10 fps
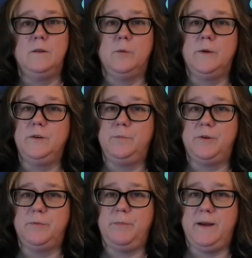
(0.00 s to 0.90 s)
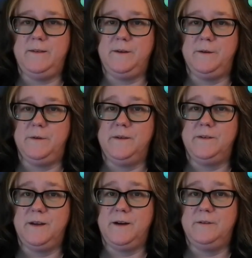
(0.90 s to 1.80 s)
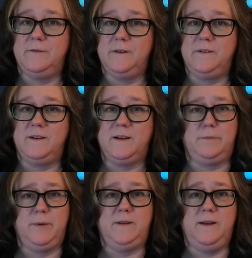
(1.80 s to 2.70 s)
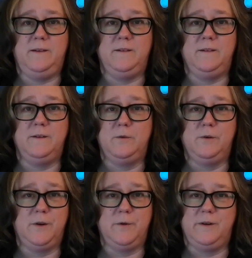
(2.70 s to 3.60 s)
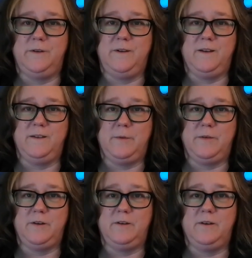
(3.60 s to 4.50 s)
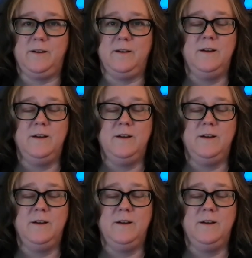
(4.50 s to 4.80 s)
the ones who push bad deals, set unrealistic expectations, or don't understand cybersecurity.